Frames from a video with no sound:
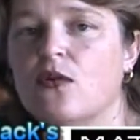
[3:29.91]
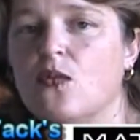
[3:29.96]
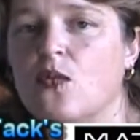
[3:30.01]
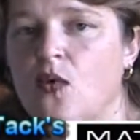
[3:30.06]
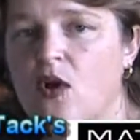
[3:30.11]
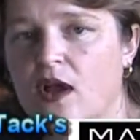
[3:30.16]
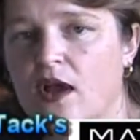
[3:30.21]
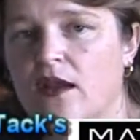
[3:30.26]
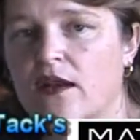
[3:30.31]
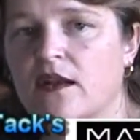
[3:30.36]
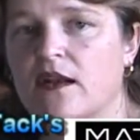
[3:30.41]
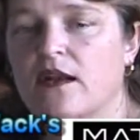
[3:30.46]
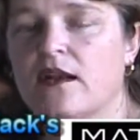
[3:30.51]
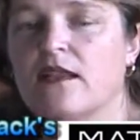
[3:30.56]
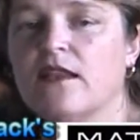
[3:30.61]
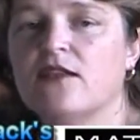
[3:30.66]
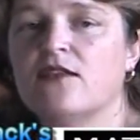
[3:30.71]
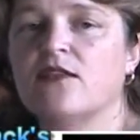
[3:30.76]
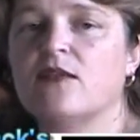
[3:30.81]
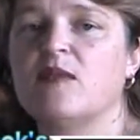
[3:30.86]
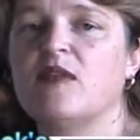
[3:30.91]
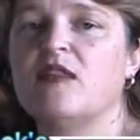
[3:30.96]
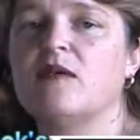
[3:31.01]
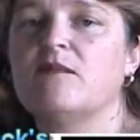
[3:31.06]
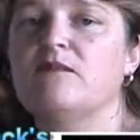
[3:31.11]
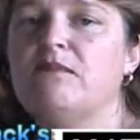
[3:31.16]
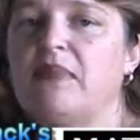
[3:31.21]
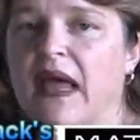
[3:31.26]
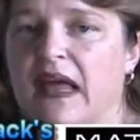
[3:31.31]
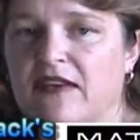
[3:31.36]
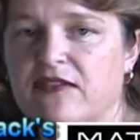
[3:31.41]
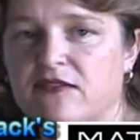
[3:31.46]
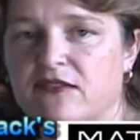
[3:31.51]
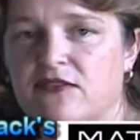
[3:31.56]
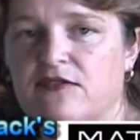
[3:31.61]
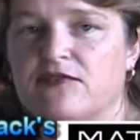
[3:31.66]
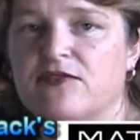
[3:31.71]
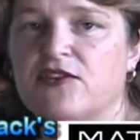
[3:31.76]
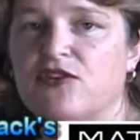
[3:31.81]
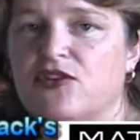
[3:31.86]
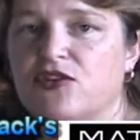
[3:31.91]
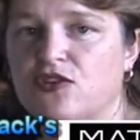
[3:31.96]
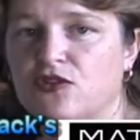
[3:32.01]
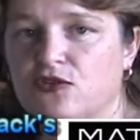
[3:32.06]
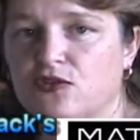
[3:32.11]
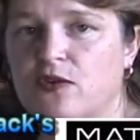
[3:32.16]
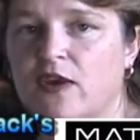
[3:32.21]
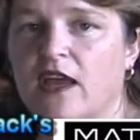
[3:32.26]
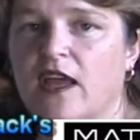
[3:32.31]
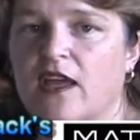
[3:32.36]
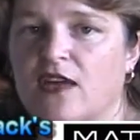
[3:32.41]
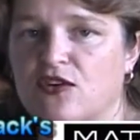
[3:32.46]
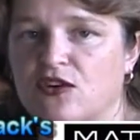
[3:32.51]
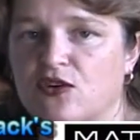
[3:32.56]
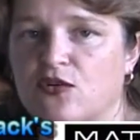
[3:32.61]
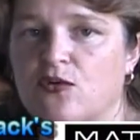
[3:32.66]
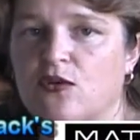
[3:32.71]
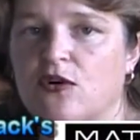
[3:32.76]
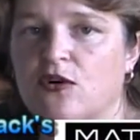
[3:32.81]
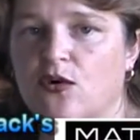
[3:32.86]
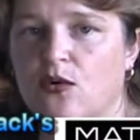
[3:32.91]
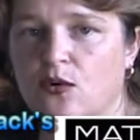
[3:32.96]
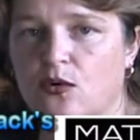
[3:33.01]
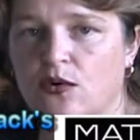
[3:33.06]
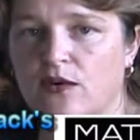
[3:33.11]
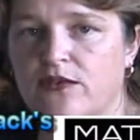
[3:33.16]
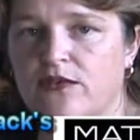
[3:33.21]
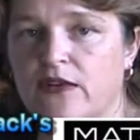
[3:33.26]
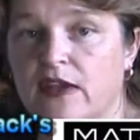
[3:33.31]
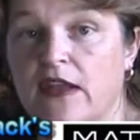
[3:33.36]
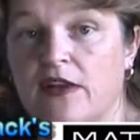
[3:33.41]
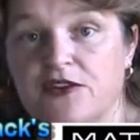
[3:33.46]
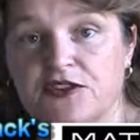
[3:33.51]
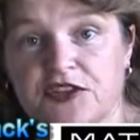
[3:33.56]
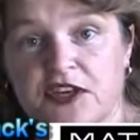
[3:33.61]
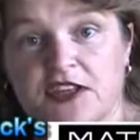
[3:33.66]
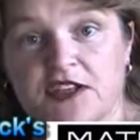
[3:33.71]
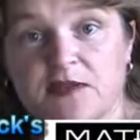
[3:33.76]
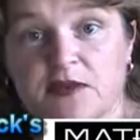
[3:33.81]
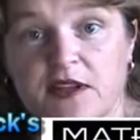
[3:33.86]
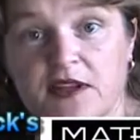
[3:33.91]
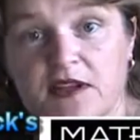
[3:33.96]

one that's going to be the best for you and your horse. Interchangeable